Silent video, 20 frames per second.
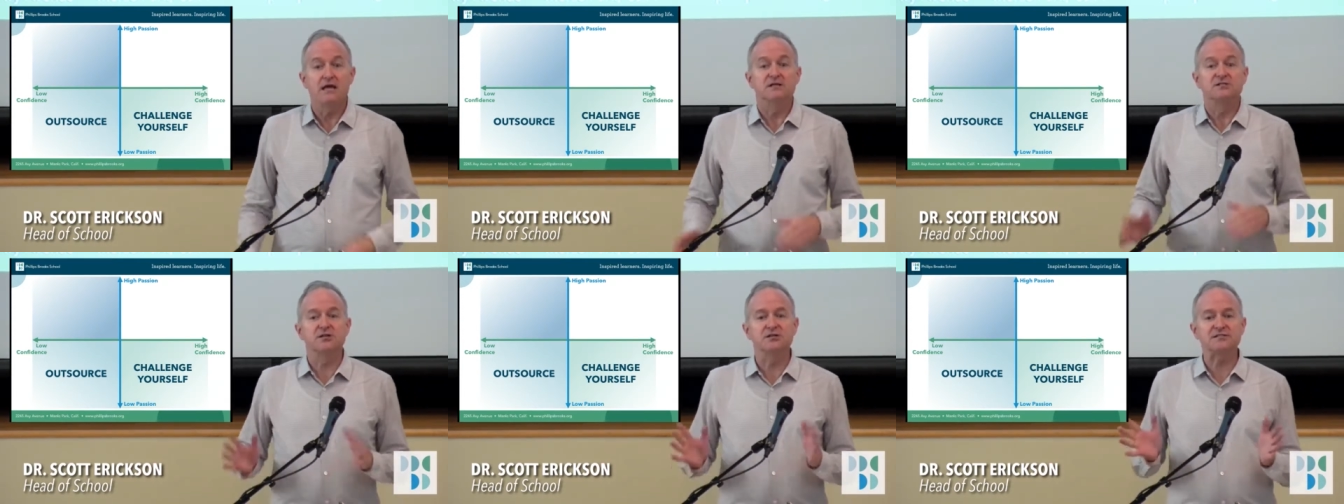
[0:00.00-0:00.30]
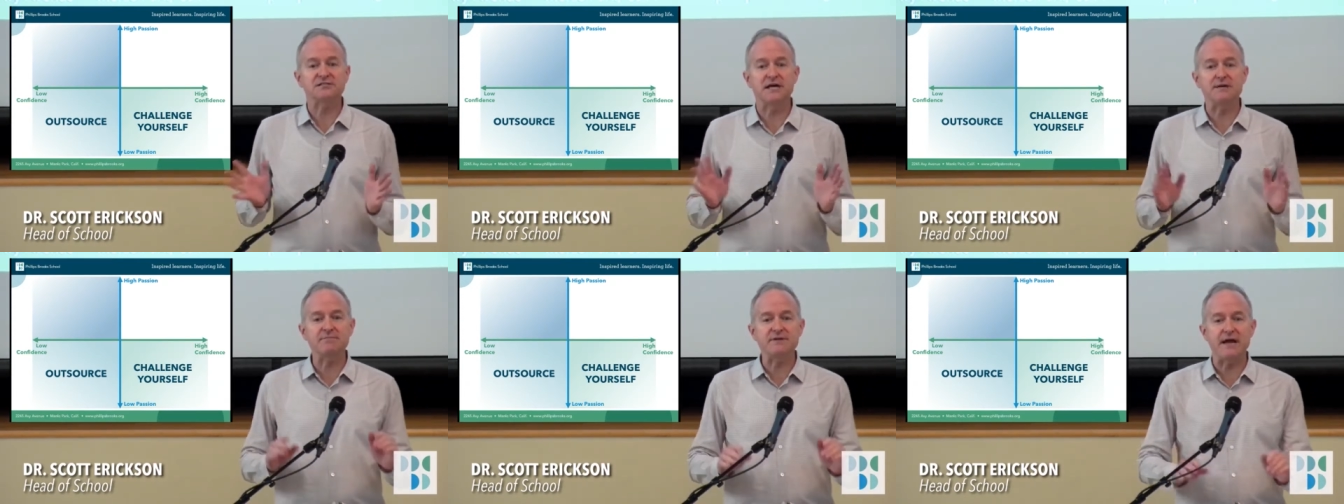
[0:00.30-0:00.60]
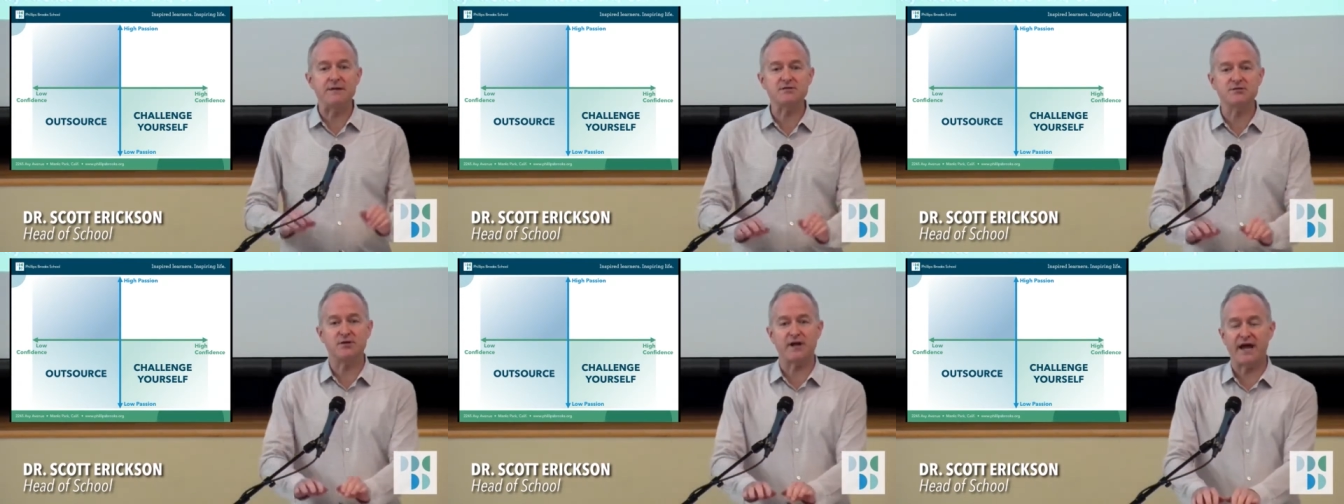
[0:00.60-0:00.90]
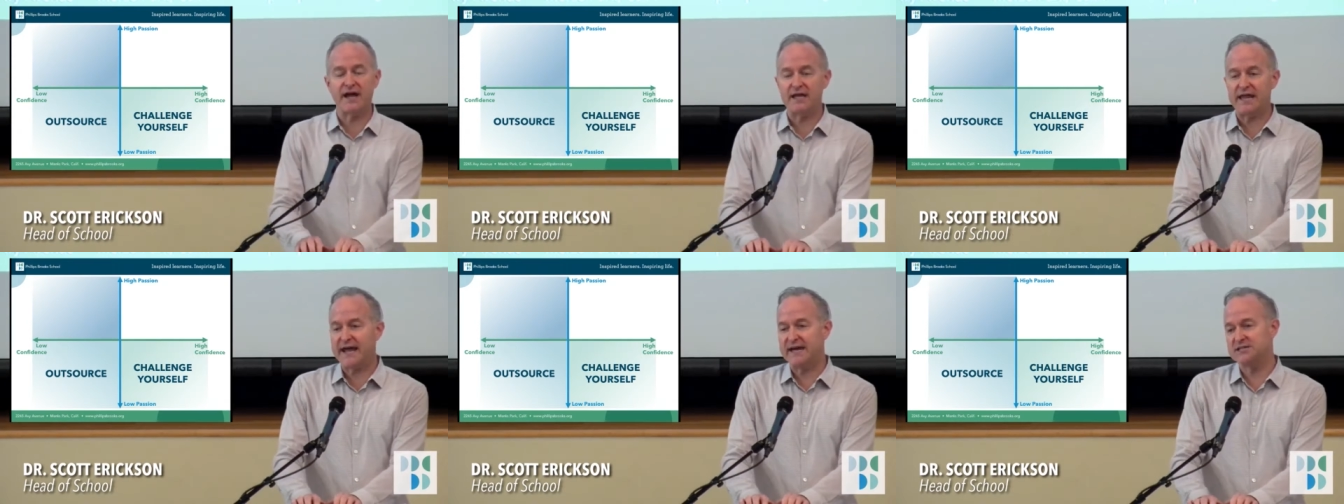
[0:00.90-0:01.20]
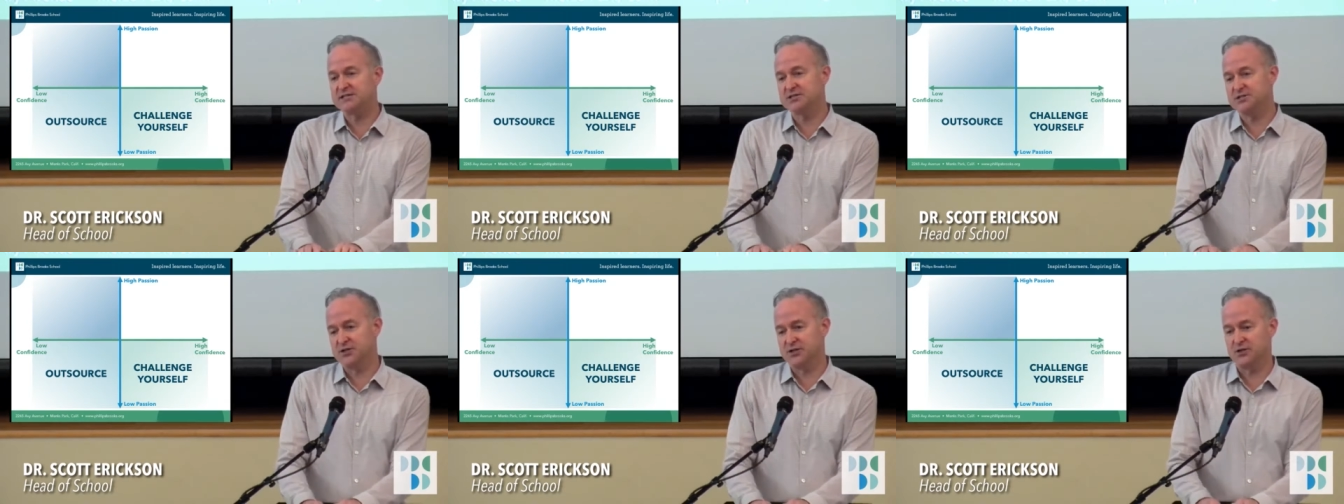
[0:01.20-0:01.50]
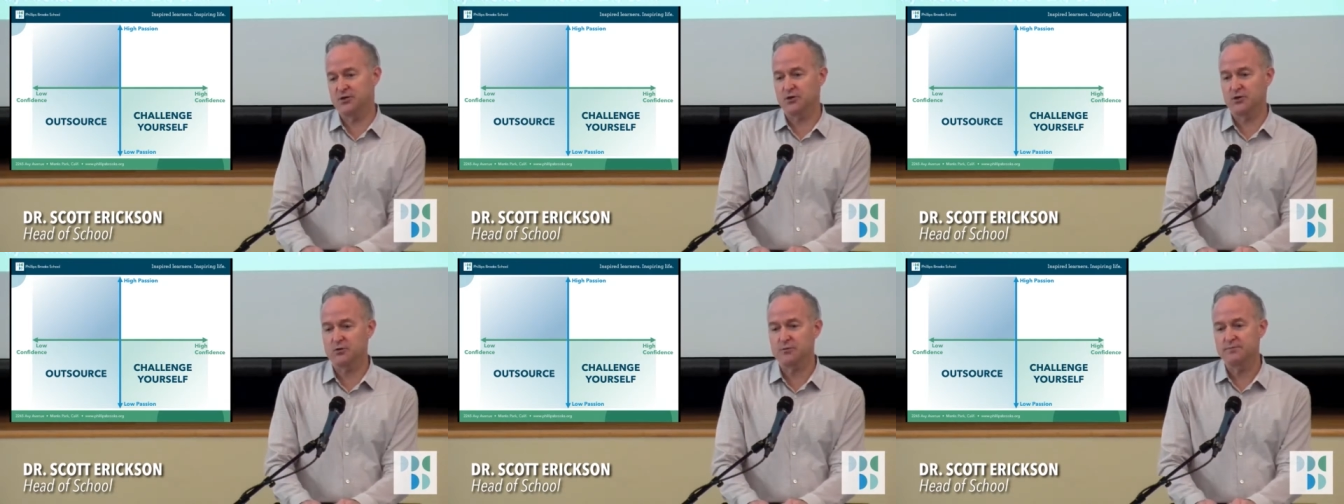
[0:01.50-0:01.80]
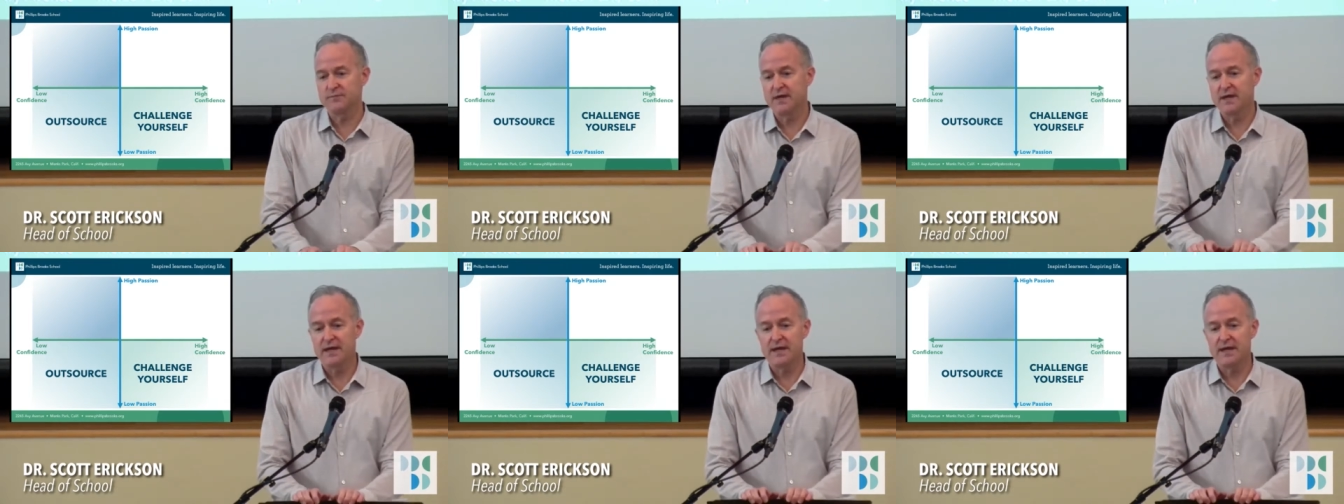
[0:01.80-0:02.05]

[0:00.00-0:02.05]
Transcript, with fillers: So sometimes what I like to do